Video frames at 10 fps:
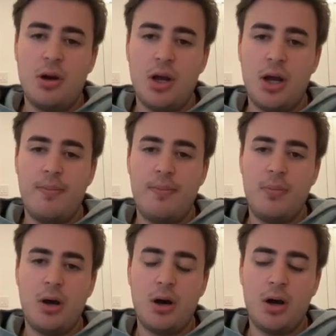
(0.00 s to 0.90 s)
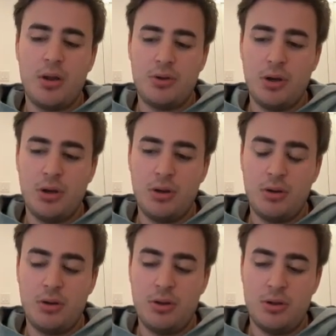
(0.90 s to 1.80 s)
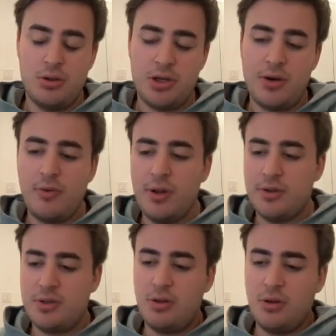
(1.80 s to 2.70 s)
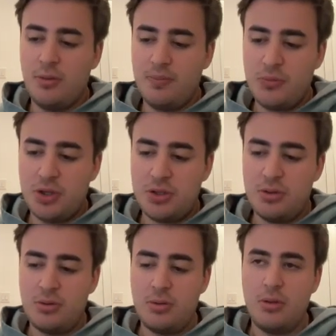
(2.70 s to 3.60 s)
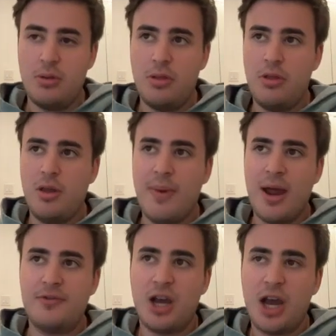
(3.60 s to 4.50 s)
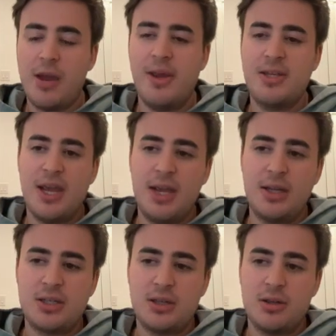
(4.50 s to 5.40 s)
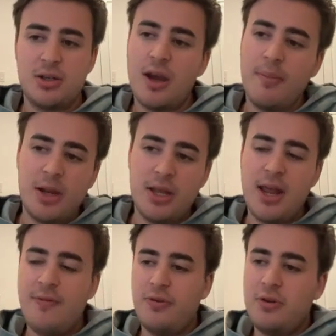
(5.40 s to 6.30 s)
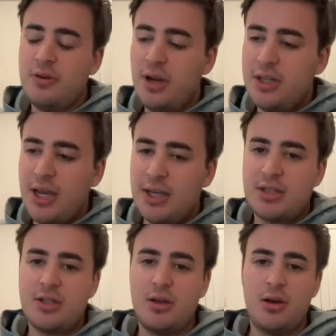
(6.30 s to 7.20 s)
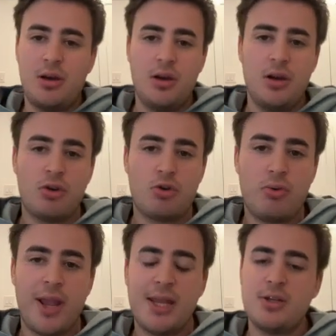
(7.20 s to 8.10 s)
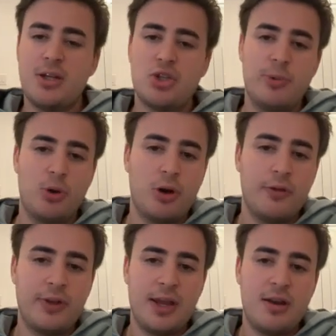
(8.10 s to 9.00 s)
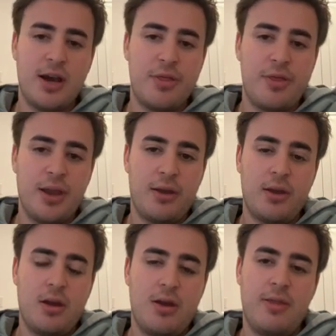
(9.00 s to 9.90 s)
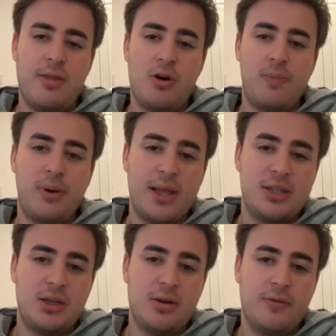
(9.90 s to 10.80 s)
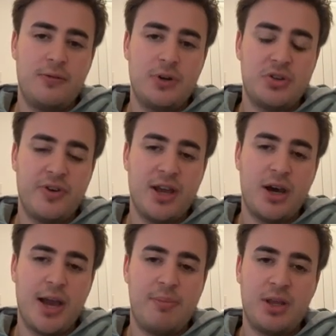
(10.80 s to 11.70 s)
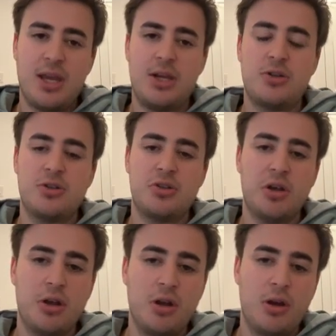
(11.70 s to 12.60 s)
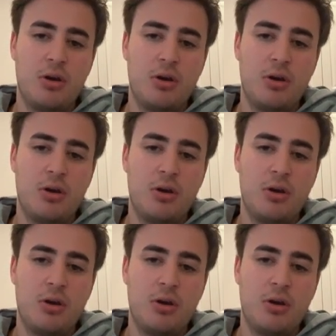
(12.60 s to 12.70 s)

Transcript: are generally is the amount of time it takes, the time, money, and effort that it takes to create and distribute content. I think there are plenty of generative AI applications that